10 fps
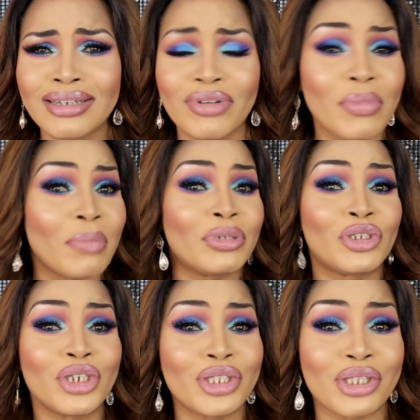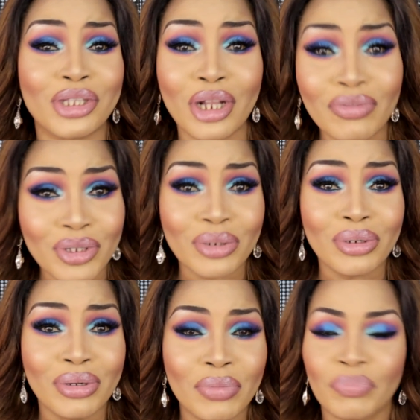Remember, Jesus loves
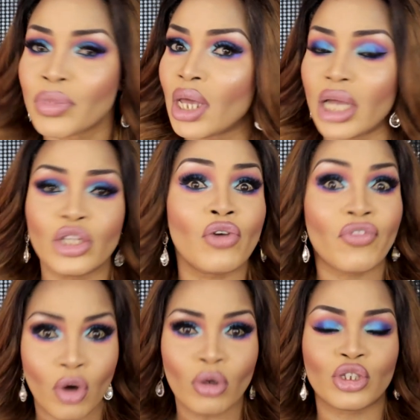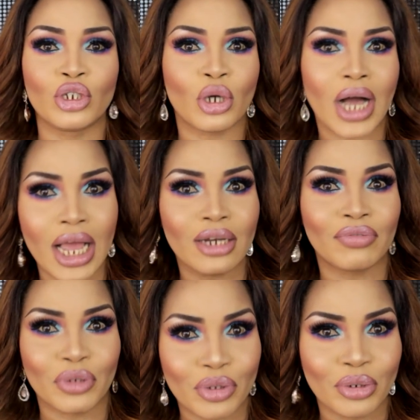you. And of course, you know I
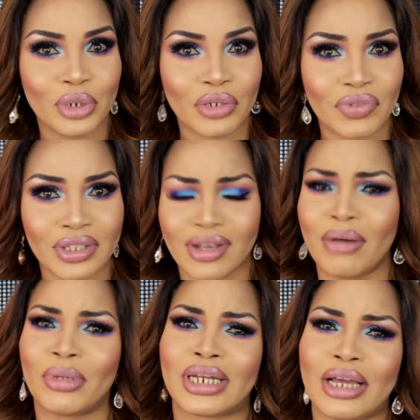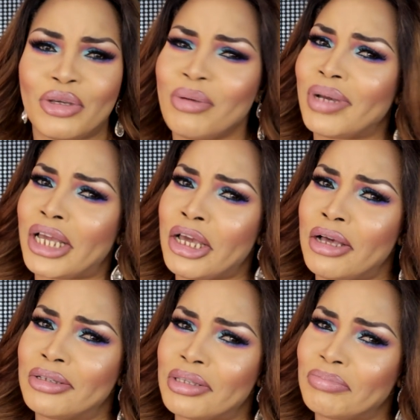love you too, divas. Come on now, you're my
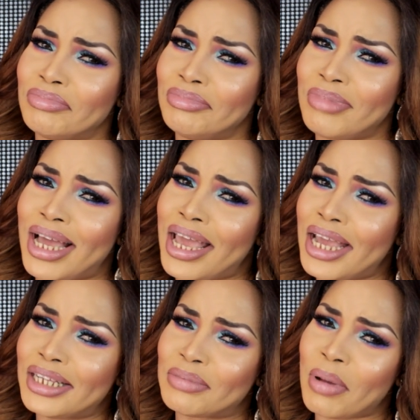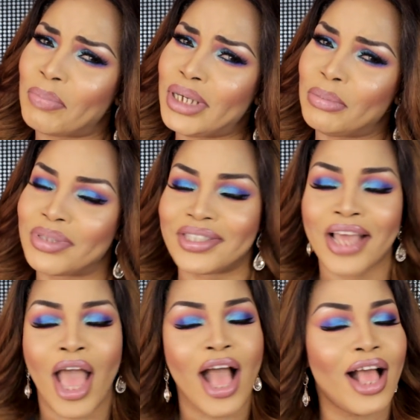girls, my ace, my peeps.
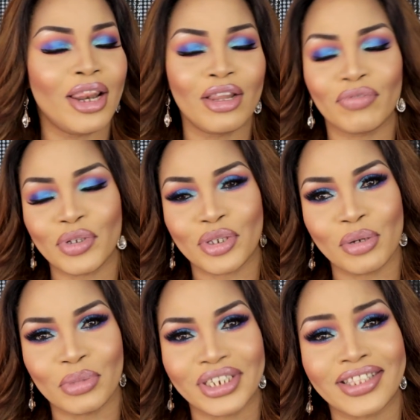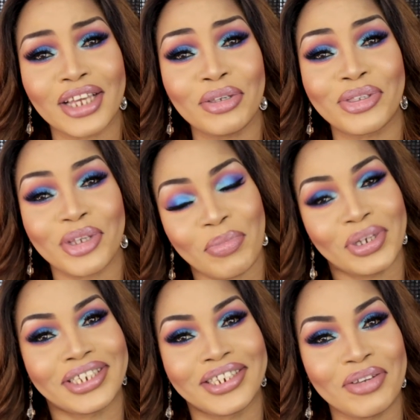I love you so much. Thank you so
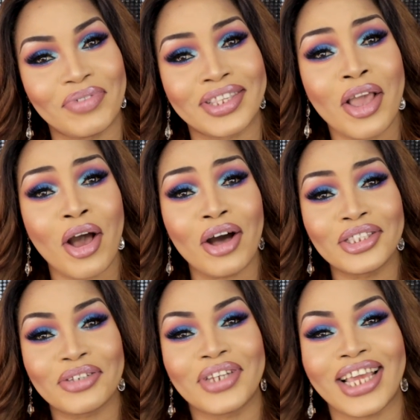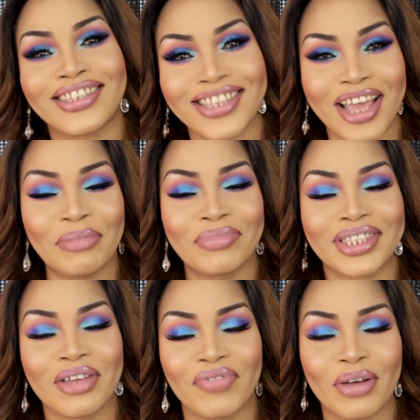much, divas. Until next time,
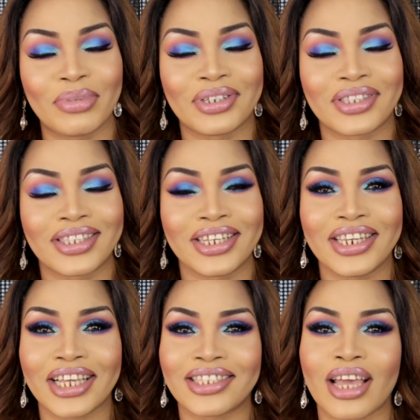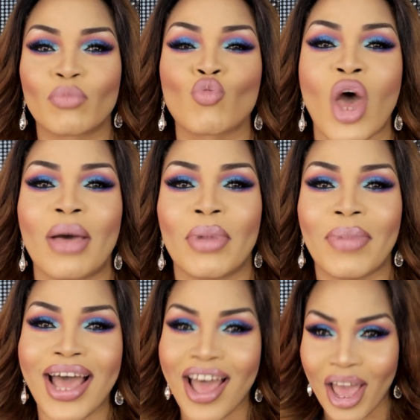stay fabulous. See you next time.
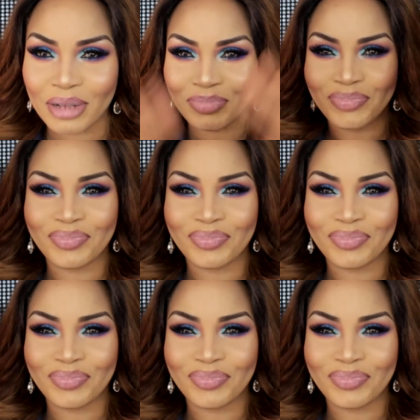Bye-bye.